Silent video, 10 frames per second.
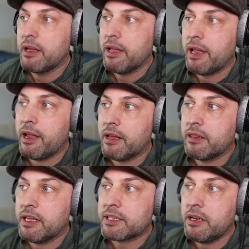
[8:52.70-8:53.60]
and
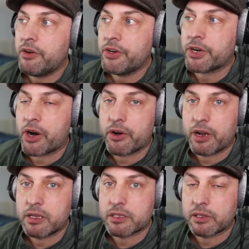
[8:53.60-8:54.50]
that's going to return
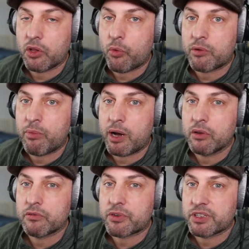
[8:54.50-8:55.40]
us the lower
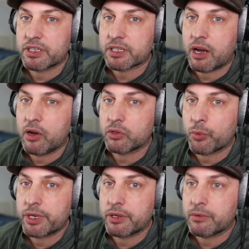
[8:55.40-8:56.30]
bound for the discount
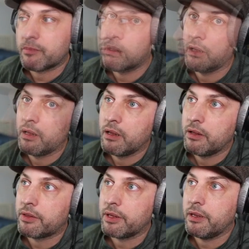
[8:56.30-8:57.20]
window.
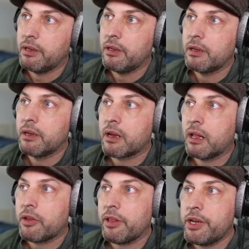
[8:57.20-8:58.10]
The
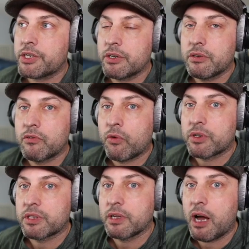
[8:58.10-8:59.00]
calculation for
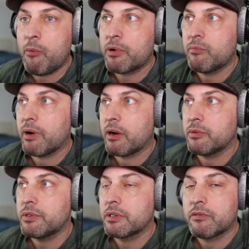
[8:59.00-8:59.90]
the upper
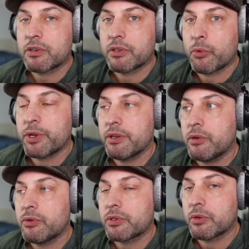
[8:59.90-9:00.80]
bound for the window,
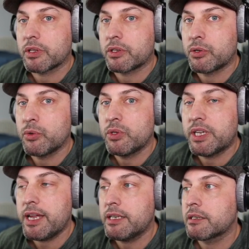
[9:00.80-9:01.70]
so the 2
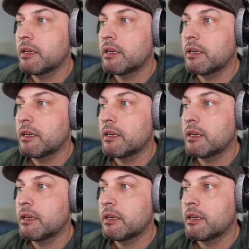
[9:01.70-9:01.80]
date,